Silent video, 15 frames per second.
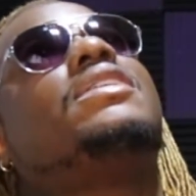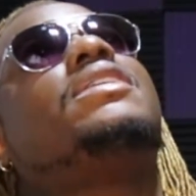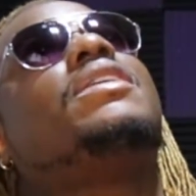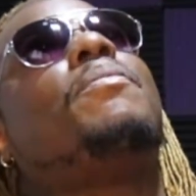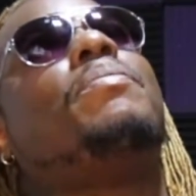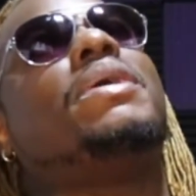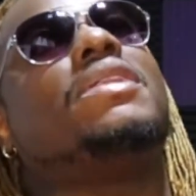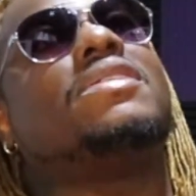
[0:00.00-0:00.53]
in
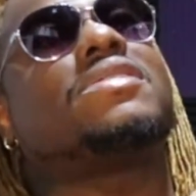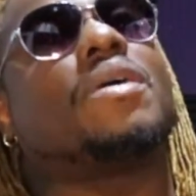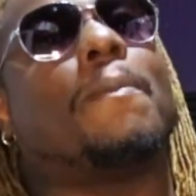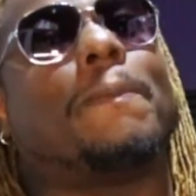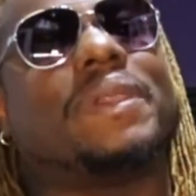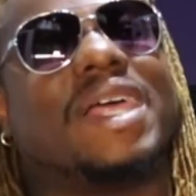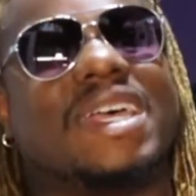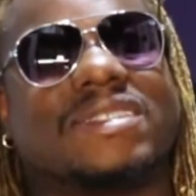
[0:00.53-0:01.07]
the business
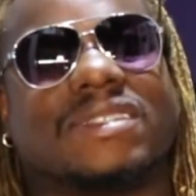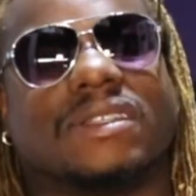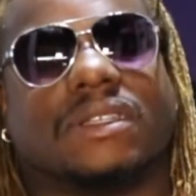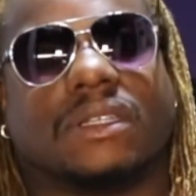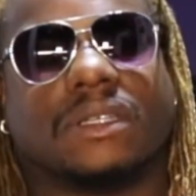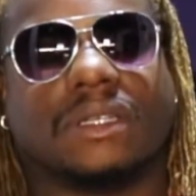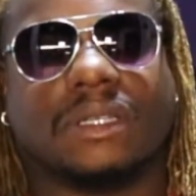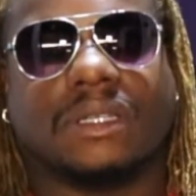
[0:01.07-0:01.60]
of blessing.
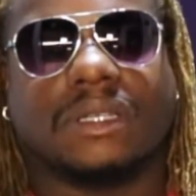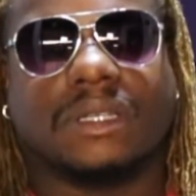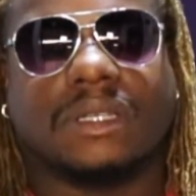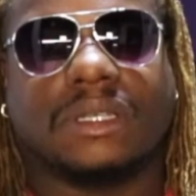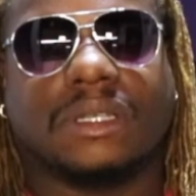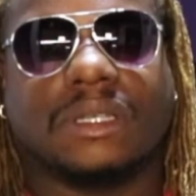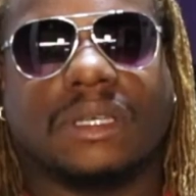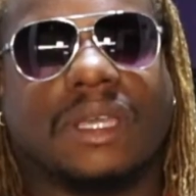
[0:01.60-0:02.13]

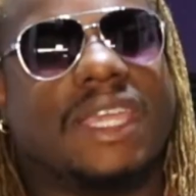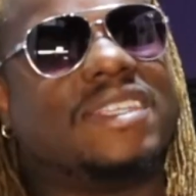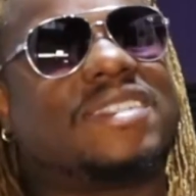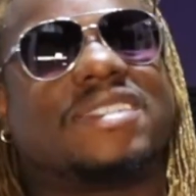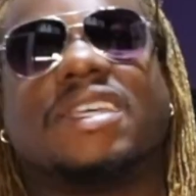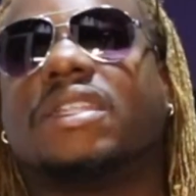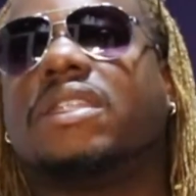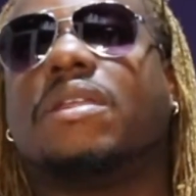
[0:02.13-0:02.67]
He's
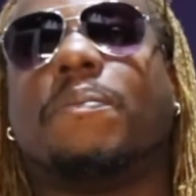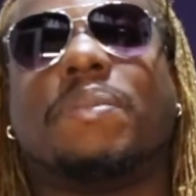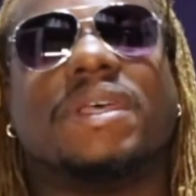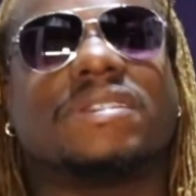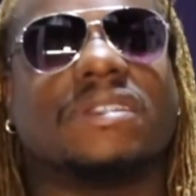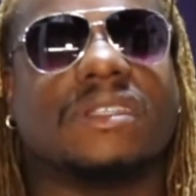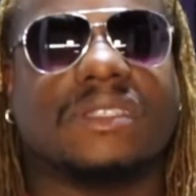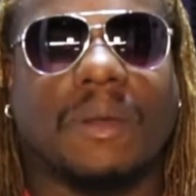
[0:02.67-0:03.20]
still in the
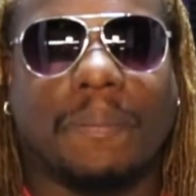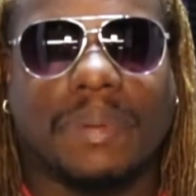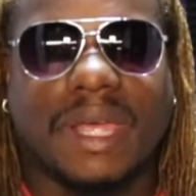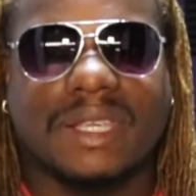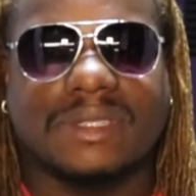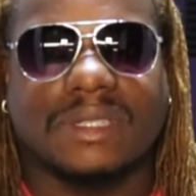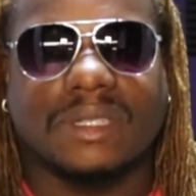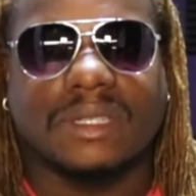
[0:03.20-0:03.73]
business of
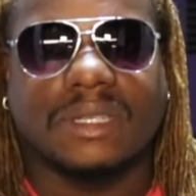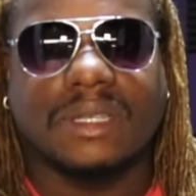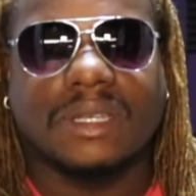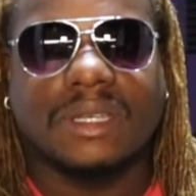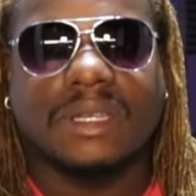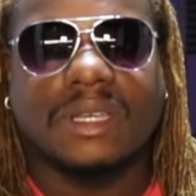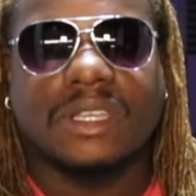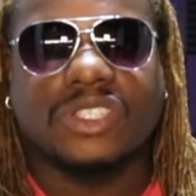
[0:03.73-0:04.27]
blessing.
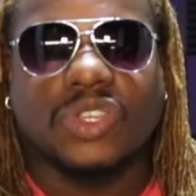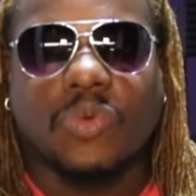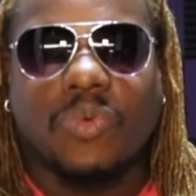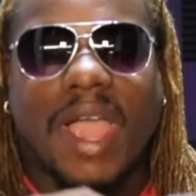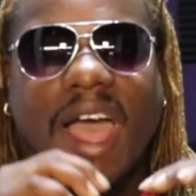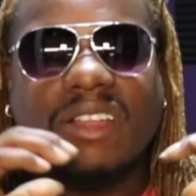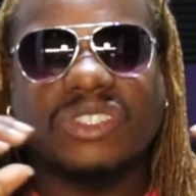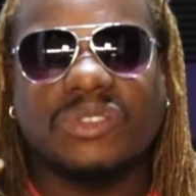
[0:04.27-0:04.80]

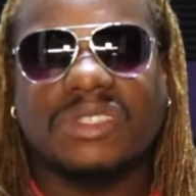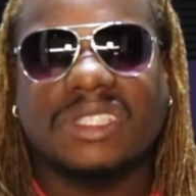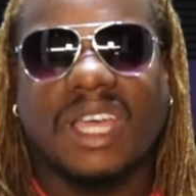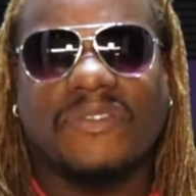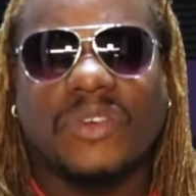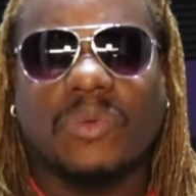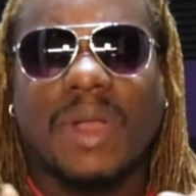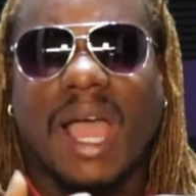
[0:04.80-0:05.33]
Surround
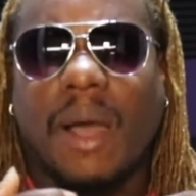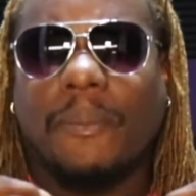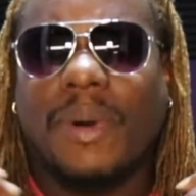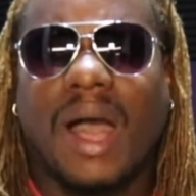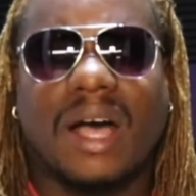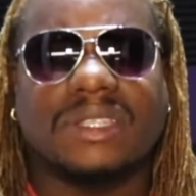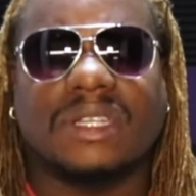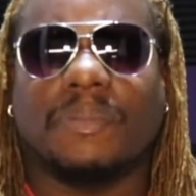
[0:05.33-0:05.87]
yourself around
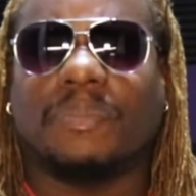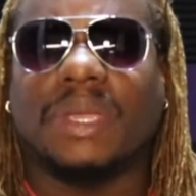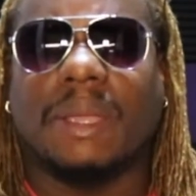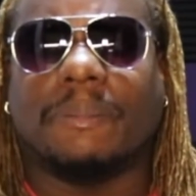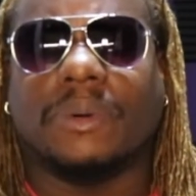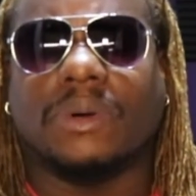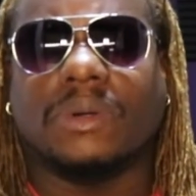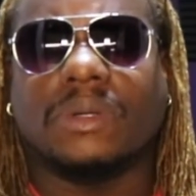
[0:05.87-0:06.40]
positive people.